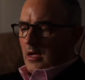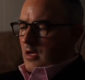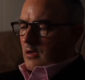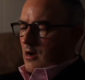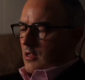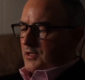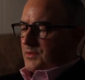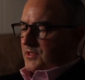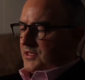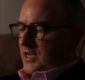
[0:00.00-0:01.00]
Collins
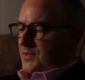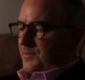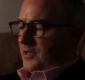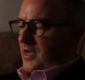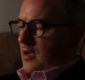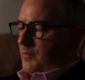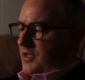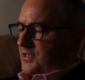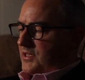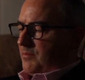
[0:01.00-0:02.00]
was desperate now
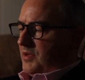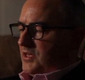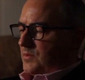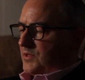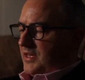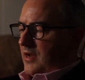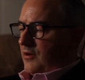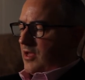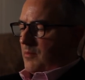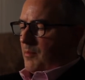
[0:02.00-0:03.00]
because the beast was
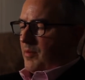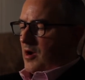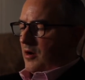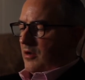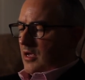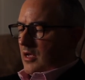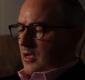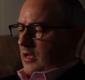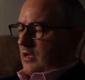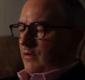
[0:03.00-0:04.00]
tearing him apart.
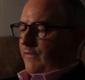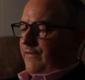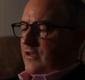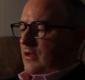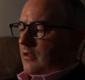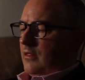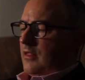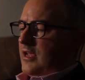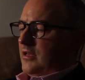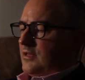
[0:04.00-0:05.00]
He could feel a
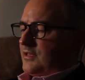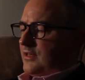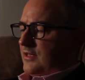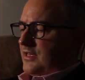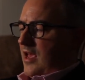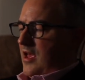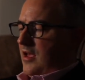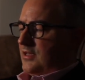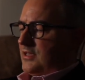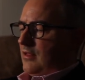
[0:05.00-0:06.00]
lightness in his
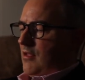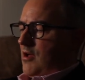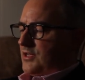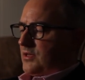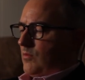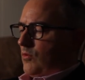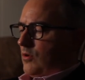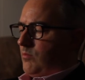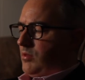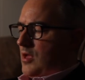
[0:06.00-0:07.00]
head as he lost
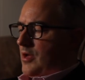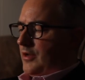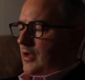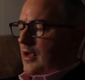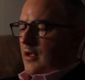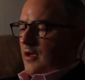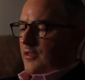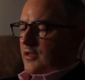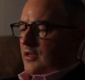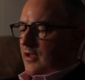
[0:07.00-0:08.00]
more blood, and
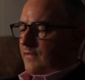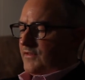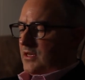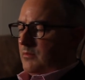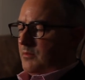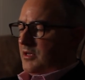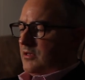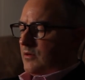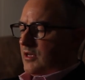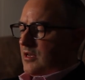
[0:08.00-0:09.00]
the knife seemed to be
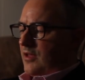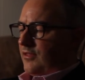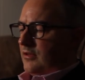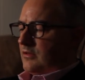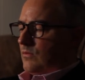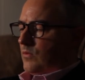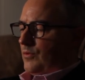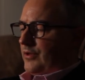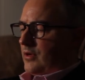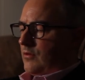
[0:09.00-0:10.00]
doing nothing to
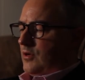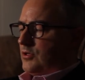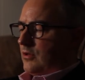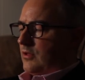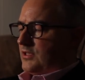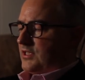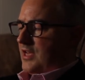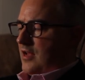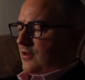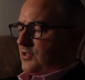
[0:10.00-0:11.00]
wound the creature that
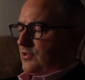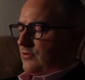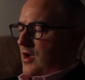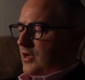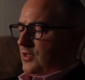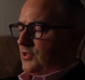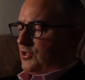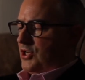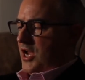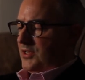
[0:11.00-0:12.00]
sat astride his
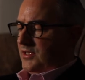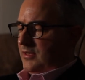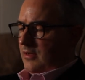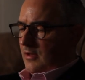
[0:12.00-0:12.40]
chest.